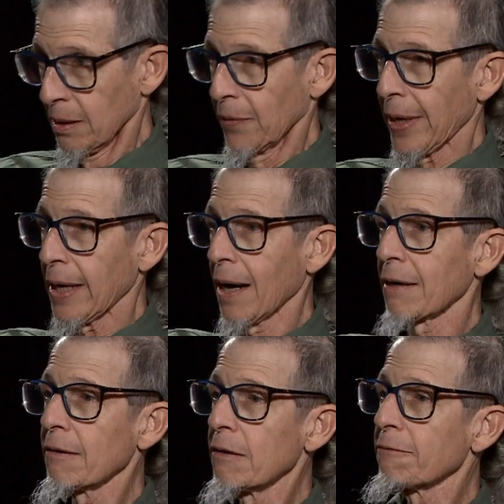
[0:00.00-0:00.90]
They
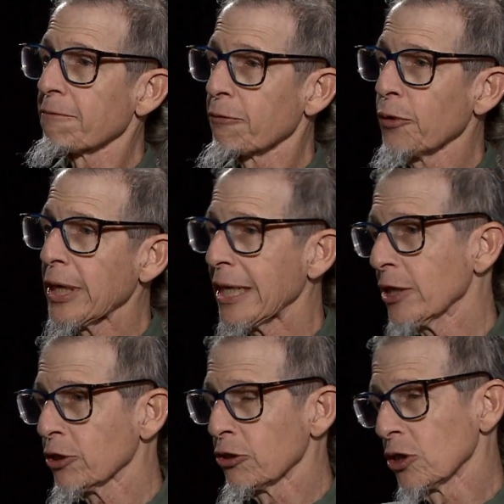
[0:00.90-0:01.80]
are
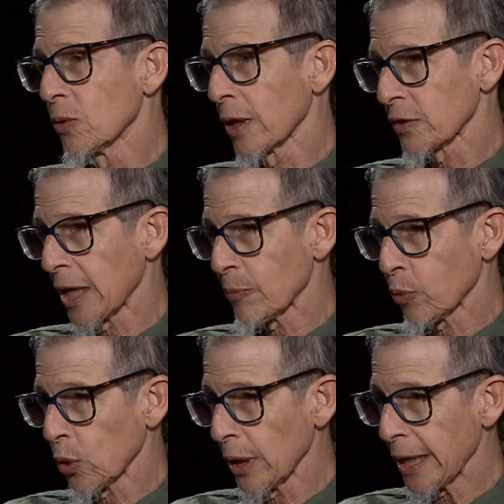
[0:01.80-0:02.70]
free to do as they
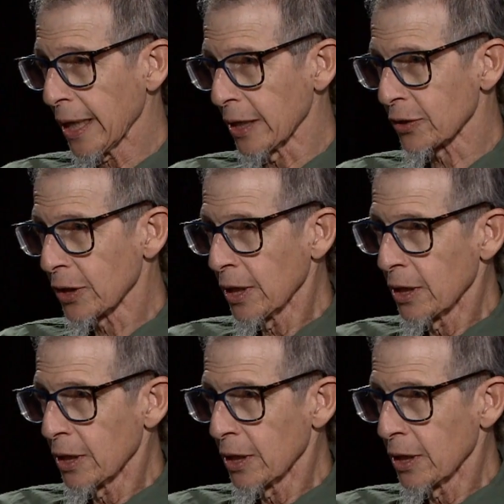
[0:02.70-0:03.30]
please.